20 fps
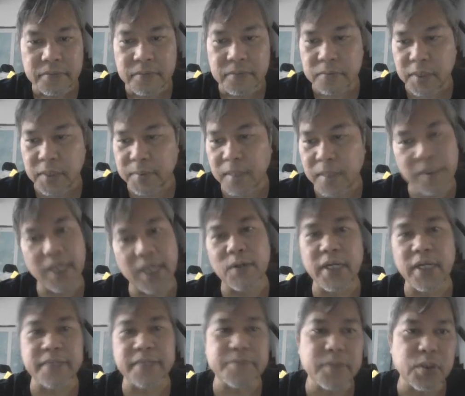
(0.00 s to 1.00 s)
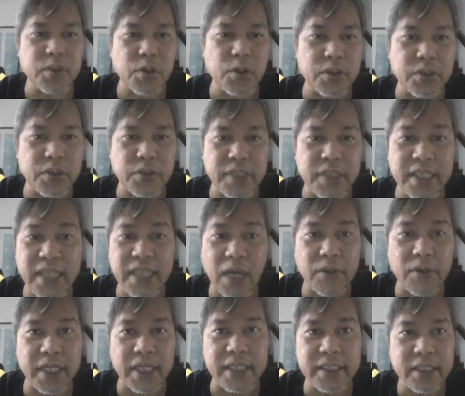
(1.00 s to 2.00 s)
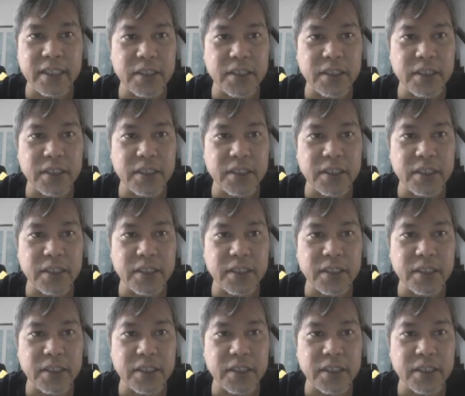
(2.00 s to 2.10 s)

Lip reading: Blah blah blah. All right. So that's how it is.